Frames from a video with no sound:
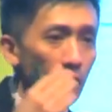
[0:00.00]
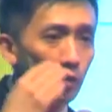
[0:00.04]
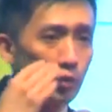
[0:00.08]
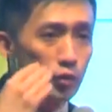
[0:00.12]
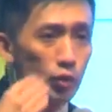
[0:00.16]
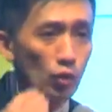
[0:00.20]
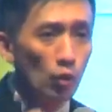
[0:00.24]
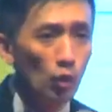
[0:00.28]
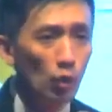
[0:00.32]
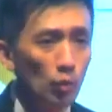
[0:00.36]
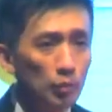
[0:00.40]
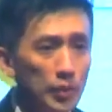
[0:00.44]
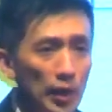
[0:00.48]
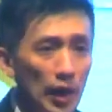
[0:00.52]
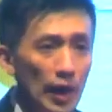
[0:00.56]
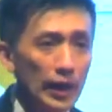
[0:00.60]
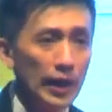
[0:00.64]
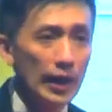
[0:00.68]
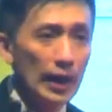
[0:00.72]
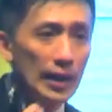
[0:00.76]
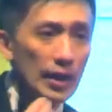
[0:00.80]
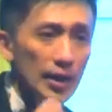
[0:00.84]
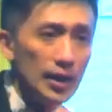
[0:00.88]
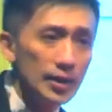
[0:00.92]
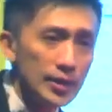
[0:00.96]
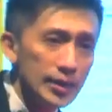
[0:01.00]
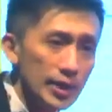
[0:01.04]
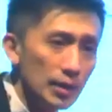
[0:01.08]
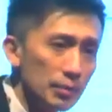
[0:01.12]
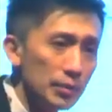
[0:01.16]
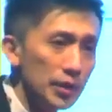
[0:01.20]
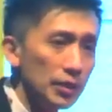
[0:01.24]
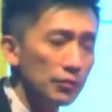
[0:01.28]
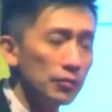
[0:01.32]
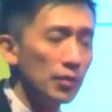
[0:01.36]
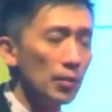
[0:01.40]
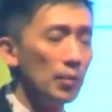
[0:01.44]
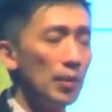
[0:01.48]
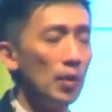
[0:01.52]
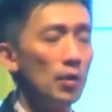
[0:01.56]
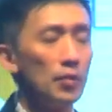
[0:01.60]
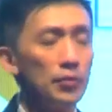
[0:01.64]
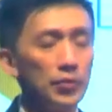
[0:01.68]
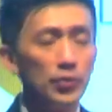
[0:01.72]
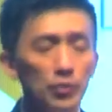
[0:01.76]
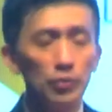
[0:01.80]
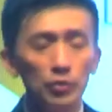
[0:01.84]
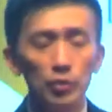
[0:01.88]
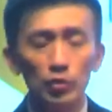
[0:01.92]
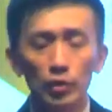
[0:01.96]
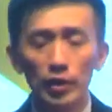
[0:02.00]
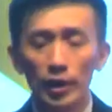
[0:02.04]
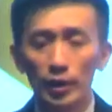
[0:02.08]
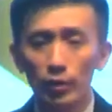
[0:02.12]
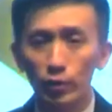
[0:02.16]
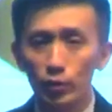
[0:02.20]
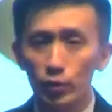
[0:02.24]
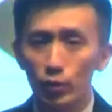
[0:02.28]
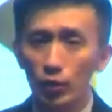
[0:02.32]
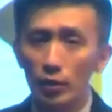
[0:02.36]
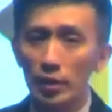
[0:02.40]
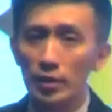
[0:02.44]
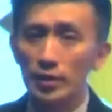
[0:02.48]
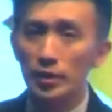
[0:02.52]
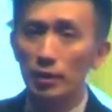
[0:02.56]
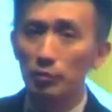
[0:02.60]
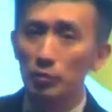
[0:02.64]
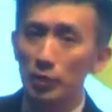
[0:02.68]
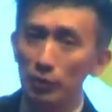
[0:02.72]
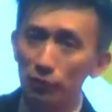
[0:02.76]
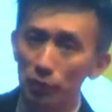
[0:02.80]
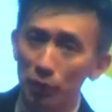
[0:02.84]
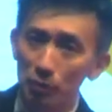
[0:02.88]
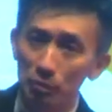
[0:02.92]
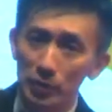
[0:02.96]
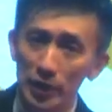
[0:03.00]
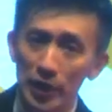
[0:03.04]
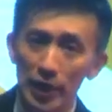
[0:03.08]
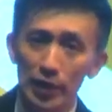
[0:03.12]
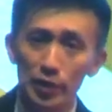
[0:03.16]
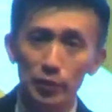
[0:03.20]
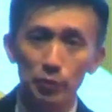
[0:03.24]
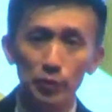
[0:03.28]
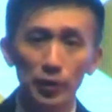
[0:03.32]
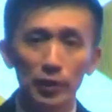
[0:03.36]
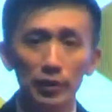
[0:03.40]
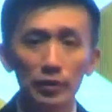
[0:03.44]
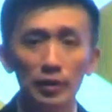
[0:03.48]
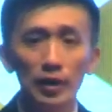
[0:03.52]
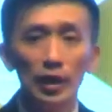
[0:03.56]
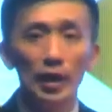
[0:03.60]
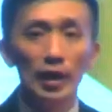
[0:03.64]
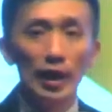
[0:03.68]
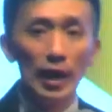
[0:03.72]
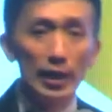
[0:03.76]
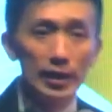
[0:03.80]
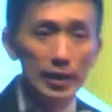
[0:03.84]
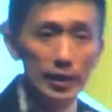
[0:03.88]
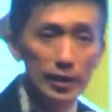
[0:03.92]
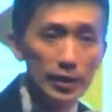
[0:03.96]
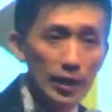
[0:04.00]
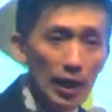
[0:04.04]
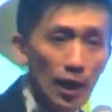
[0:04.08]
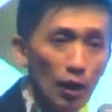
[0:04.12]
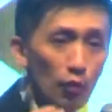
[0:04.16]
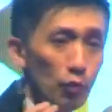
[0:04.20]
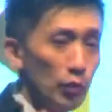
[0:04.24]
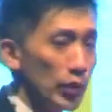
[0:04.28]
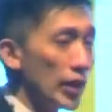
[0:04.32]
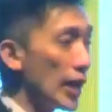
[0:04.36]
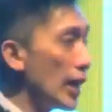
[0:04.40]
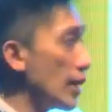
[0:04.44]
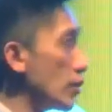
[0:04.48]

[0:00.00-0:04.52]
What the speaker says: also hope that I can learn something from all of you. You can also learn something from me as well. And this is how we